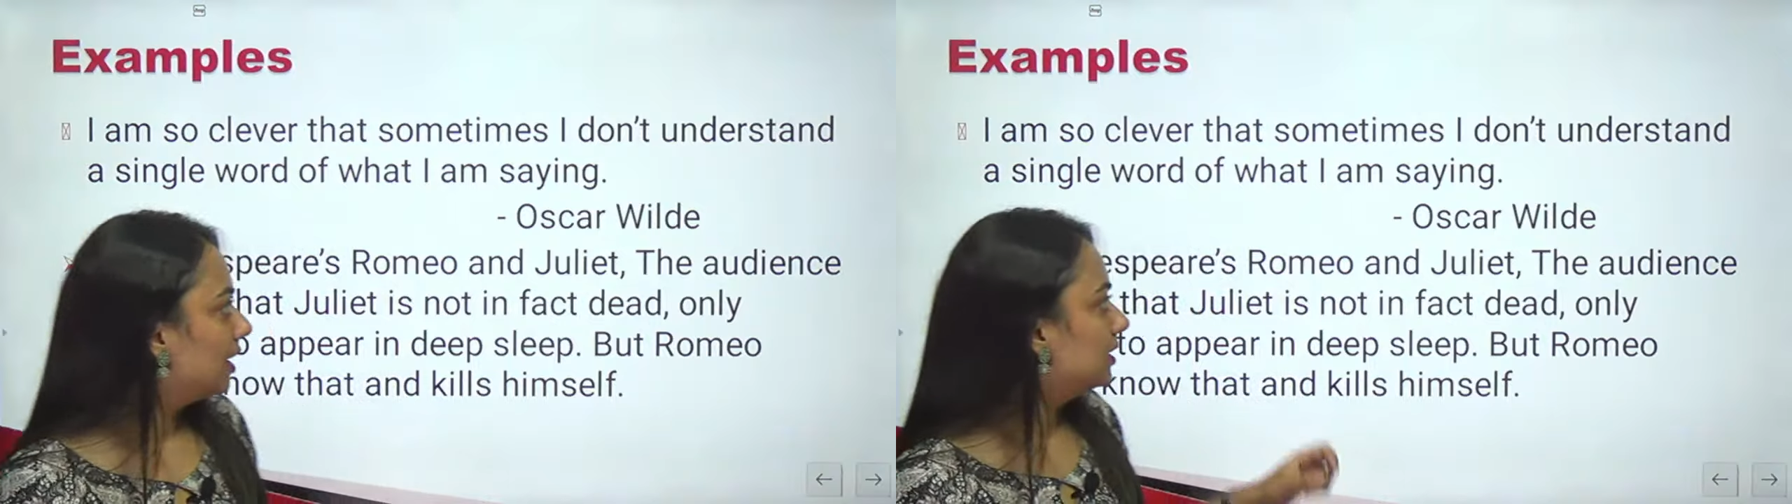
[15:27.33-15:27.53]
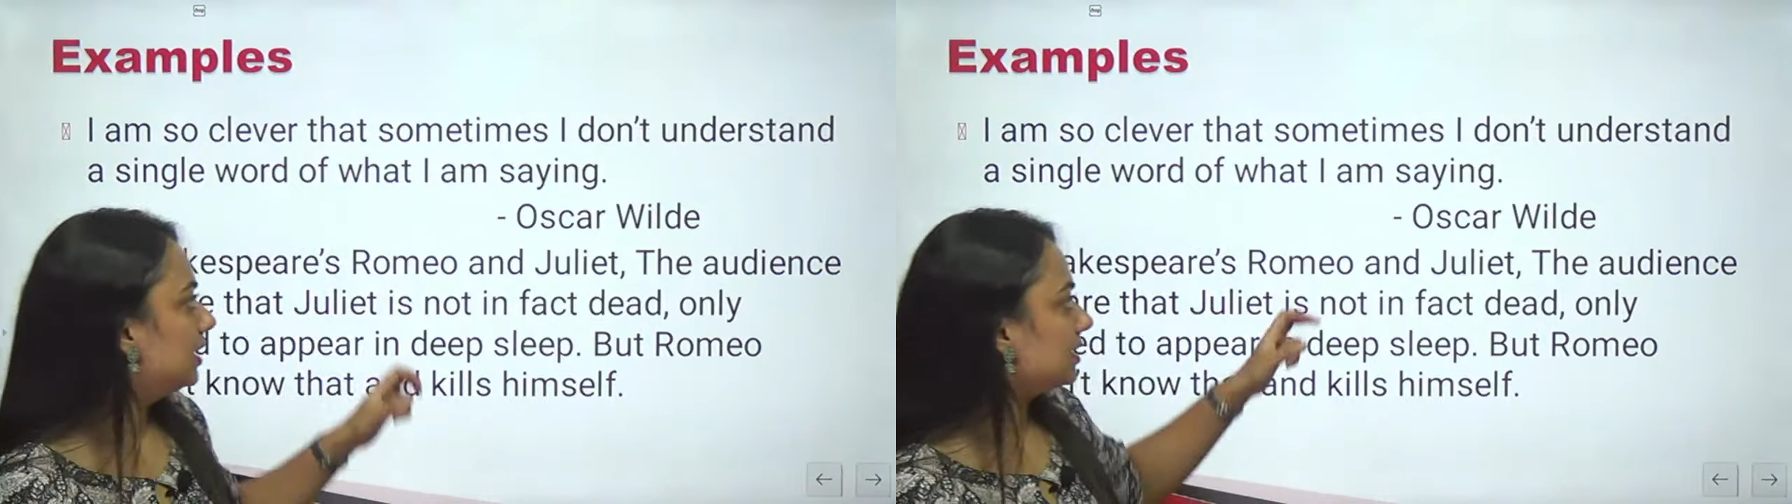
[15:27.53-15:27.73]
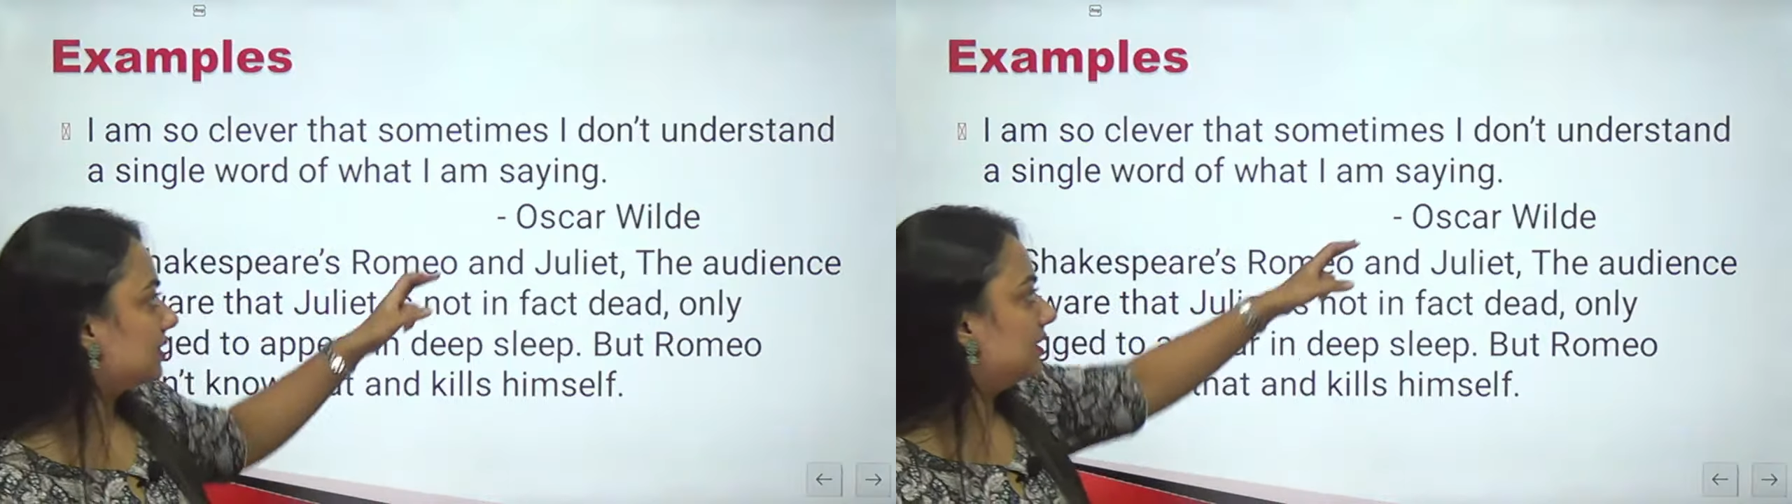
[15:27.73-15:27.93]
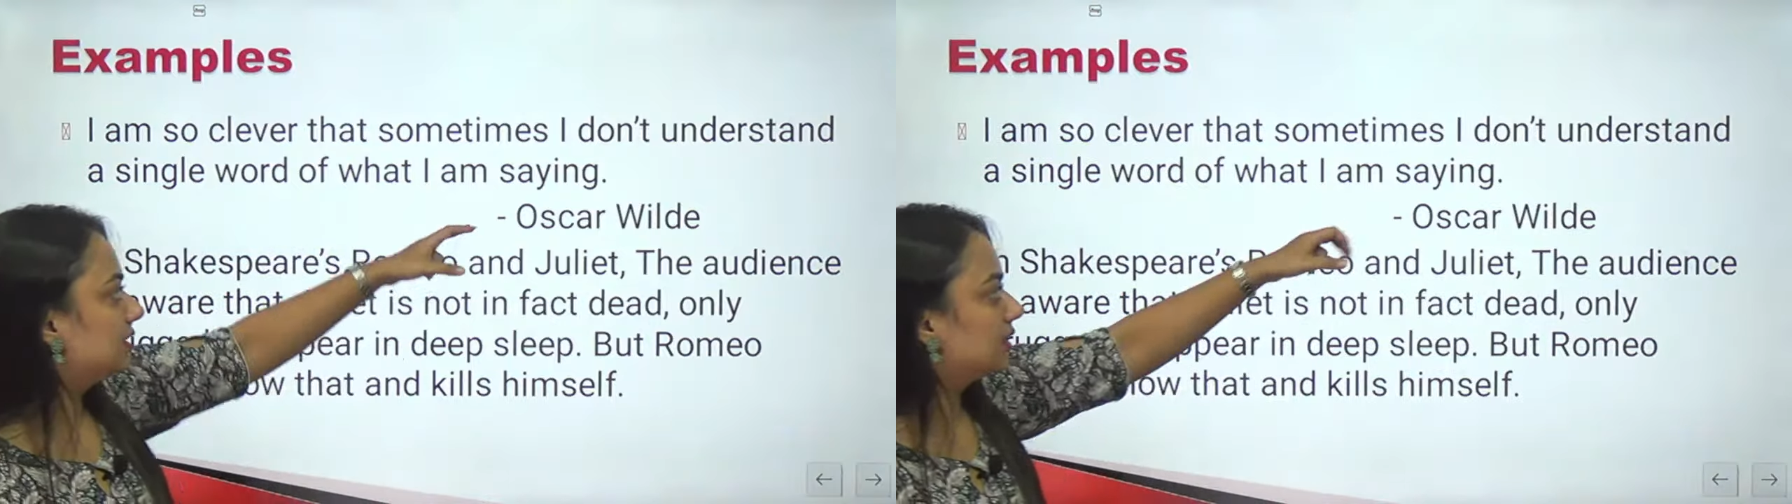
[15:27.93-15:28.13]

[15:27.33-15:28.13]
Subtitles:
Yes, this is a